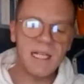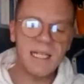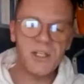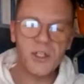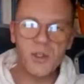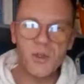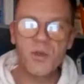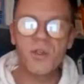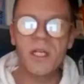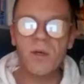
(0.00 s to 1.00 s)
then this
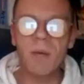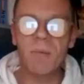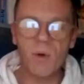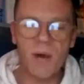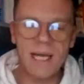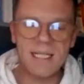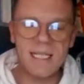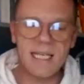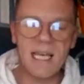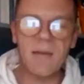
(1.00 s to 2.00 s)
new neoliberal
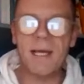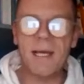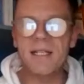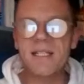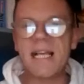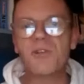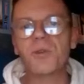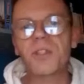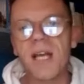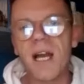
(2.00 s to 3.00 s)
idea came in, and
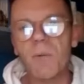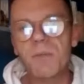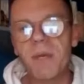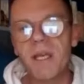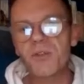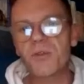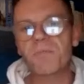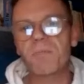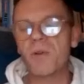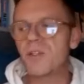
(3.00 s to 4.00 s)
central to that was personal
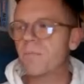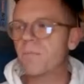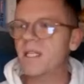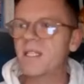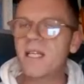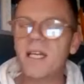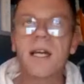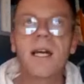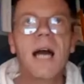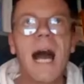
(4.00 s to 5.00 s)

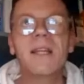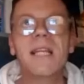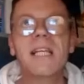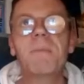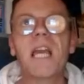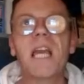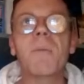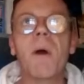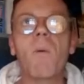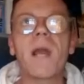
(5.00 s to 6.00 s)
responsibility. And this
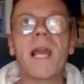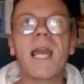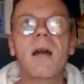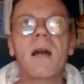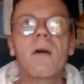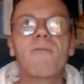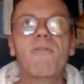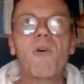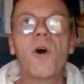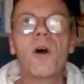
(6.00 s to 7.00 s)
became a way
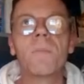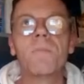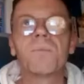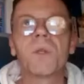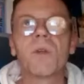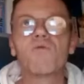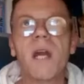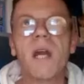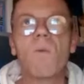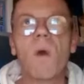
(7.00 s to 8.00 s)
for
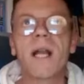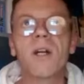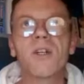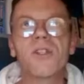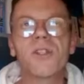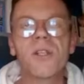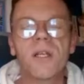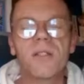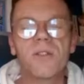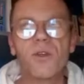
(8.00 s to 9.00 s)
right-wingers
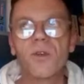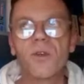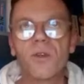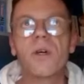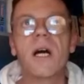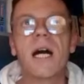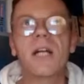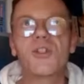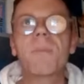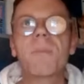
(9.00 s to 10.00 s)
to
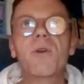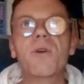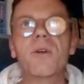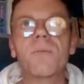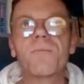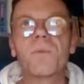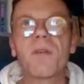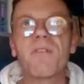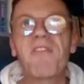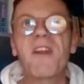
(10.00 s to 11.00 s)
attribute
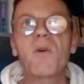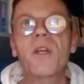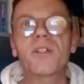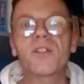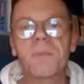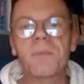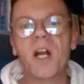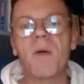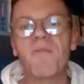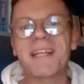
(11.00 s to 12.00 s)
failure to
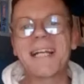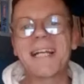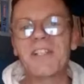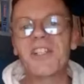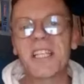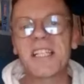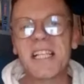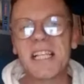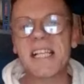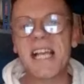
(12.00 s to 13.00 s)
become financially
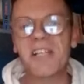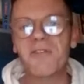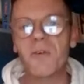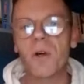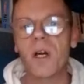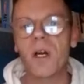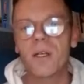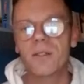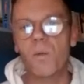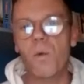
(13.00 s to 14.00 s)
successful
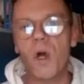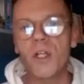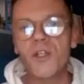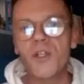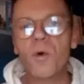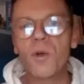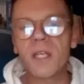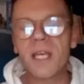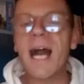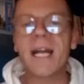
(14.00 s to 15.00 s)
to one's
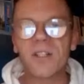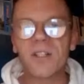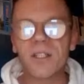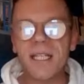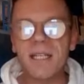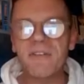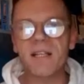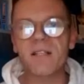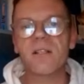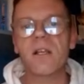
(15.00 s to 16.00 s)
own character
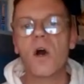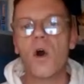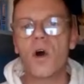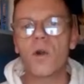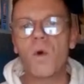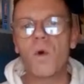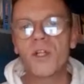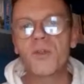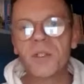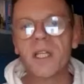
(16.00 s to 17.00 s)
defects or
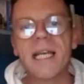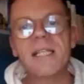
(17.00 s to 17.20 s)
one's own